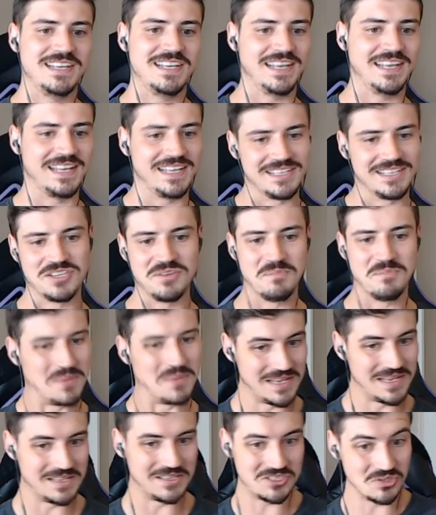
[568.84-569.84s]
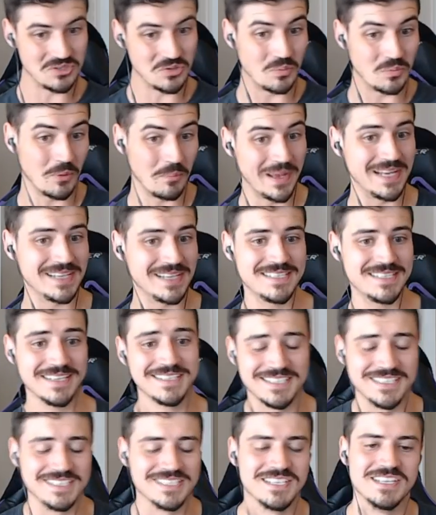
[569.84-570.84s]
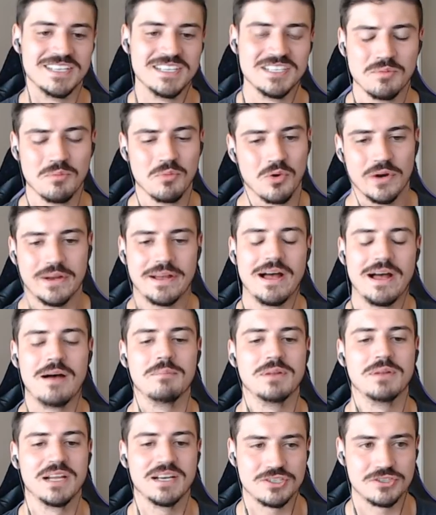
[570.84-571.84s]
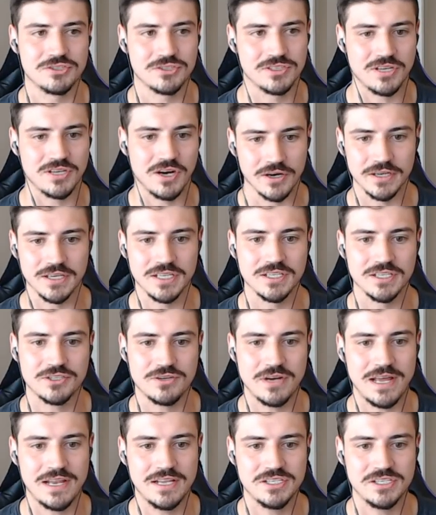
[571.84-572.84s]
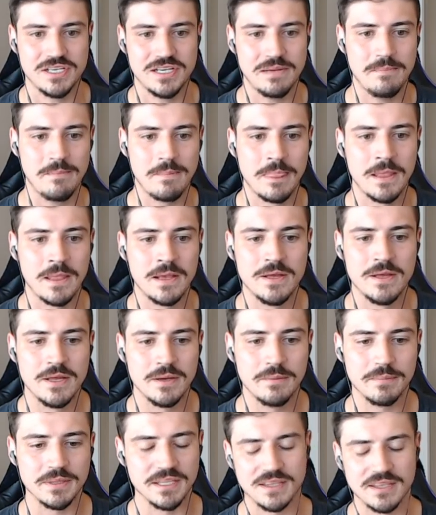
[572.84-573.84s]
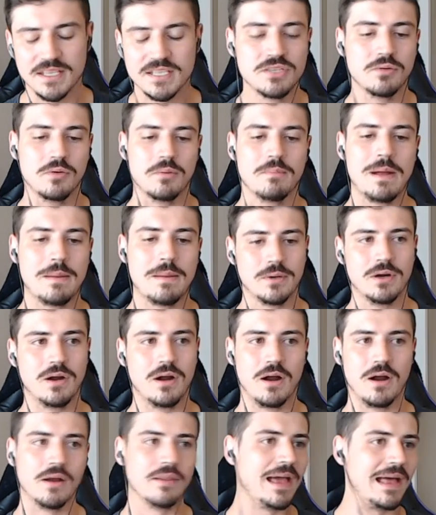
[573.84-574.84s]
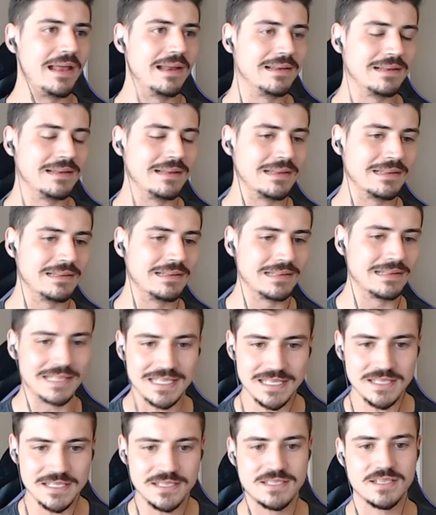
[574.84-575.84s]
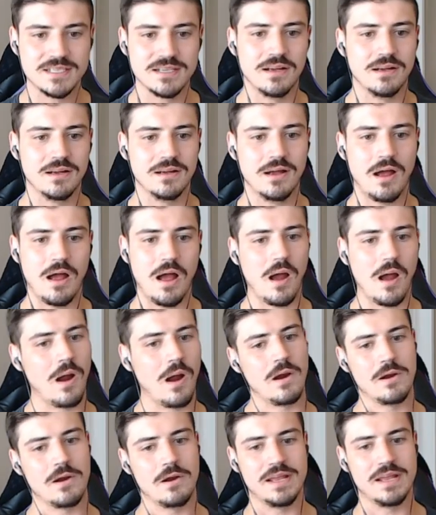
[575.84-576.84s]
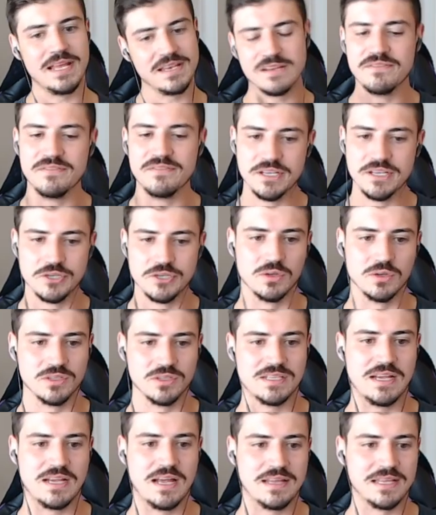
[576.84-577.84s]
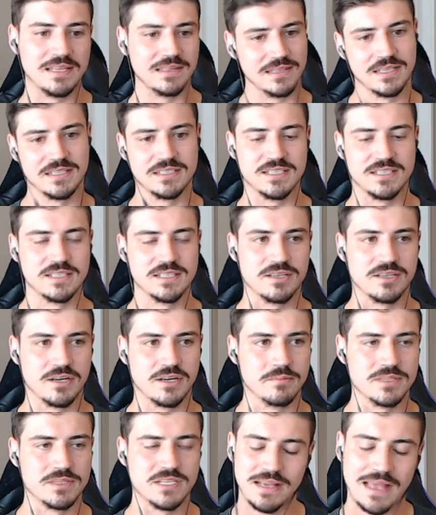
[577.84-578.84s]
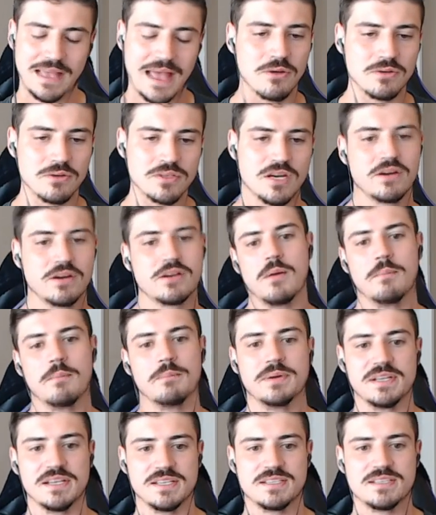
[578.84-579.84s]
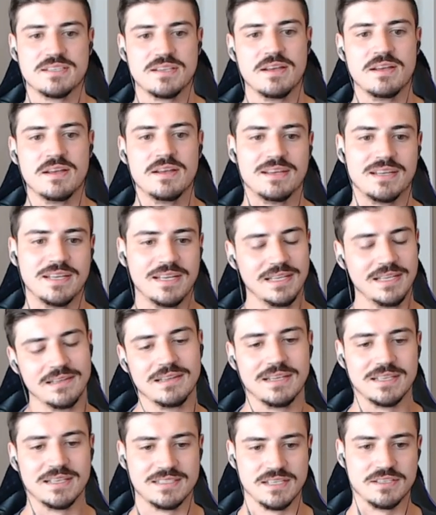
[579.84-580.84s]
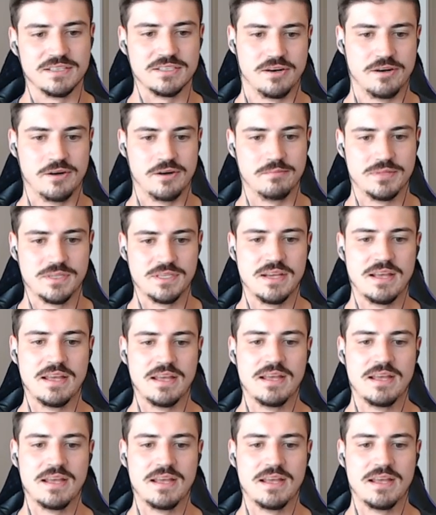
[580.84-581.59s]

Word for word: into being super basic since it is a more complex targeting strategy. But the things to remember are that leads are individuals in LinkedIn terms, accounts are companies in LinkedIn terms.